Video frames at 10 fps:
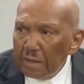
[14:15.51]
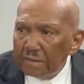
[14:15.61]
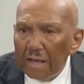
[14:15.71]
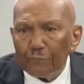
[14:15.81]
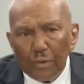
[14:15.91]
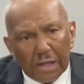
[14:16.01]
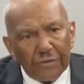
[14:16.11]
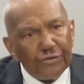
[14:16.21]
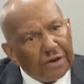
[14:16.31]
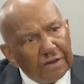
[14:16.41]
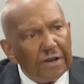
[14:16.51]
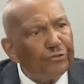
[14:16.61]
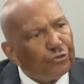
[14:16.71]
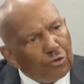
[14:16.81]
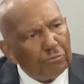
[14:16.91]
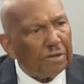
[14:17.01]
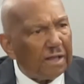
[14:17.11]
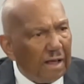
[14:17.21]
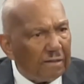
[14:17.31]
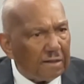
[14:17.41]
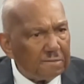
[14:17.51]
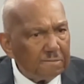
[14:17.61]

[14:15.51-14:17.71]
that we can sit in this room together.